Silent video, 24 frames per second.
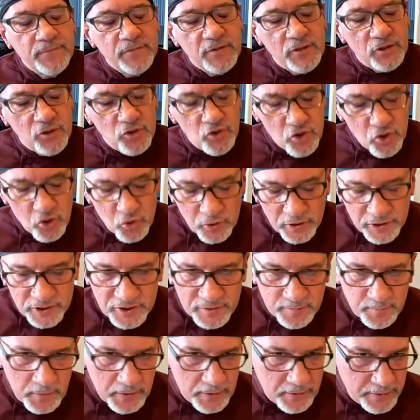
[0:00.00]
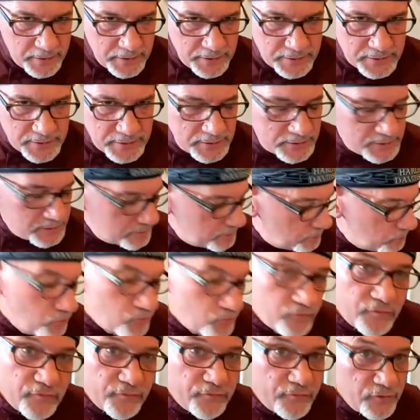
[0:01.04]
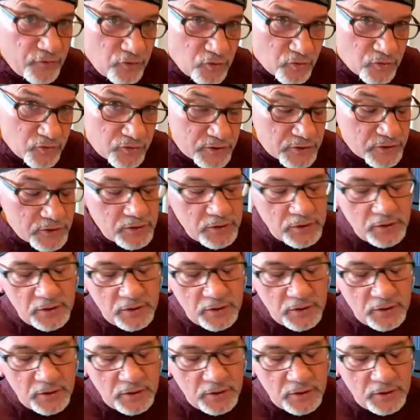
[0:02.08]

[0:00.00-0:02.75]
New experiences, new foods,